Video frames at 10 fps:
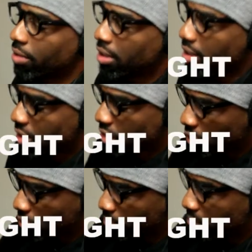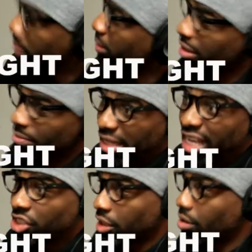So, but
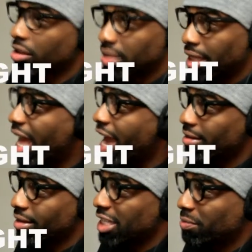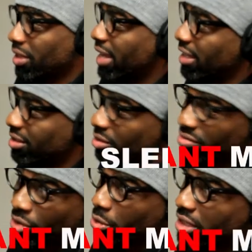that shit cost a lot. I spent like
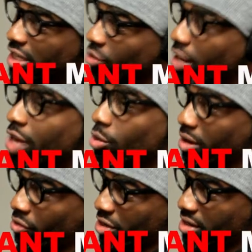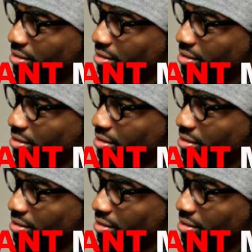13 grand on my rig.